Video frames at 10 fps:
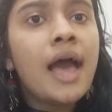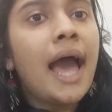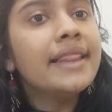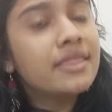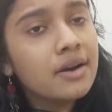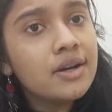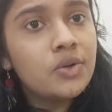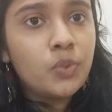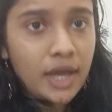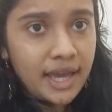And
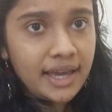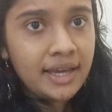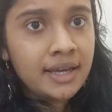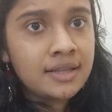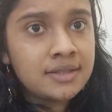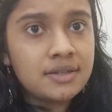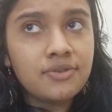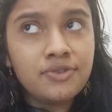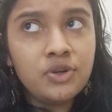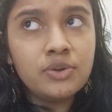third way, instead
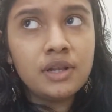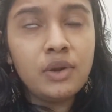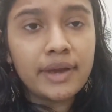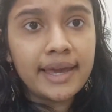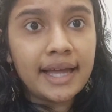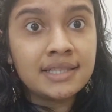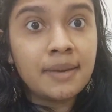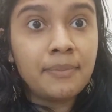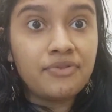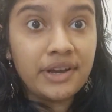of you looking at
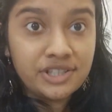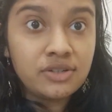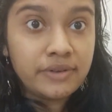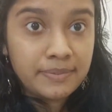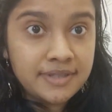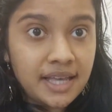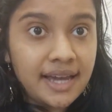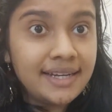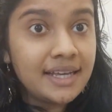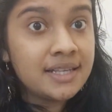some professional
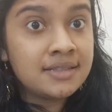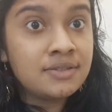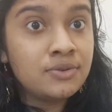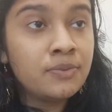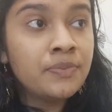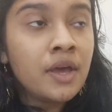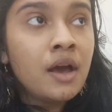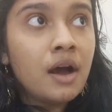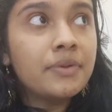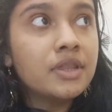website,
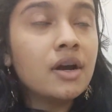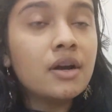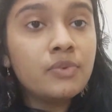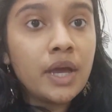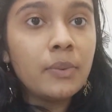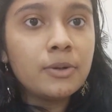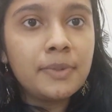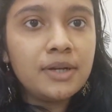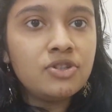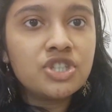the third way would
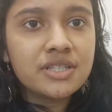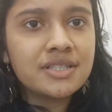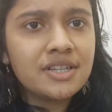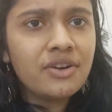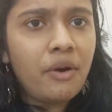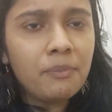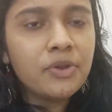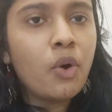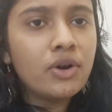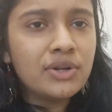be to just,
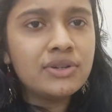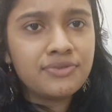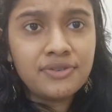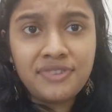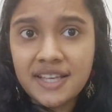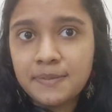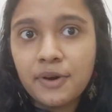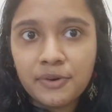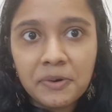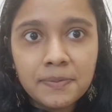go to different
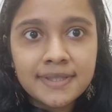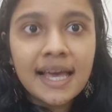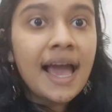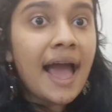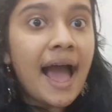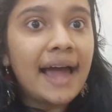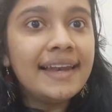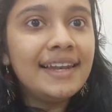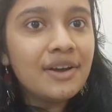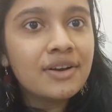Facebook groups
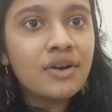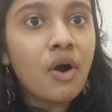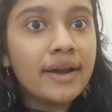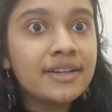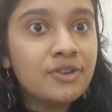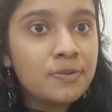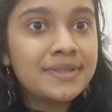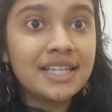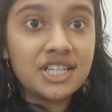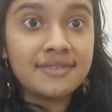and look on groups
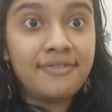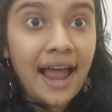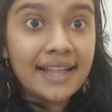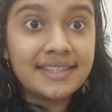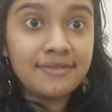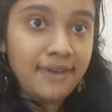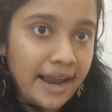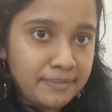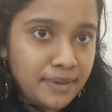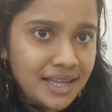such as Flats and
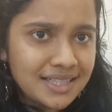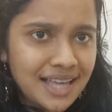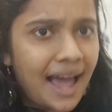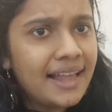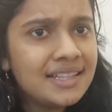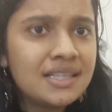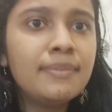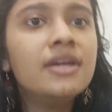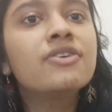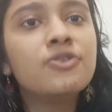Flatmates and
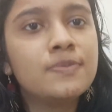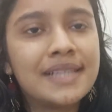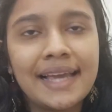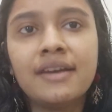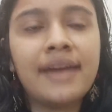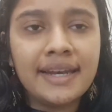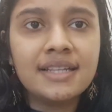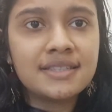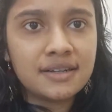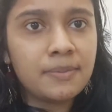similar groups like Rent
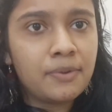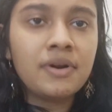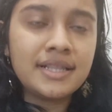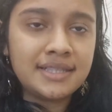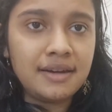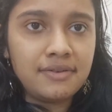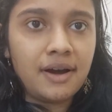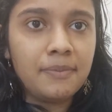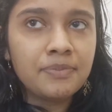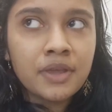in Singapore,
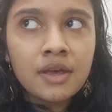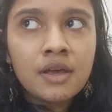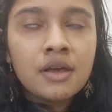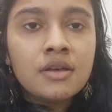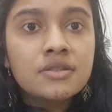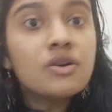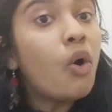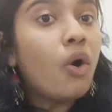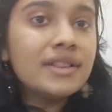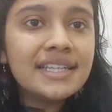etc. So
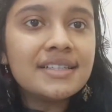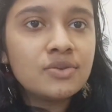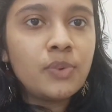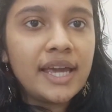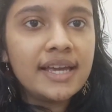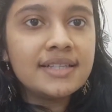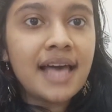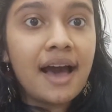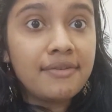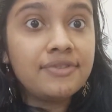all these ways
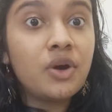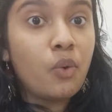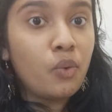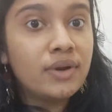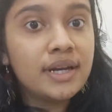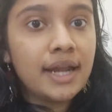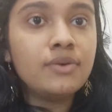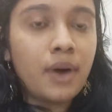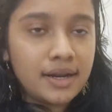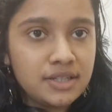have their own
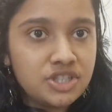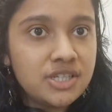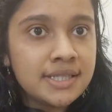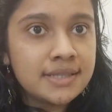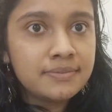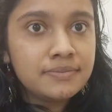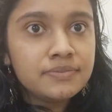advantages.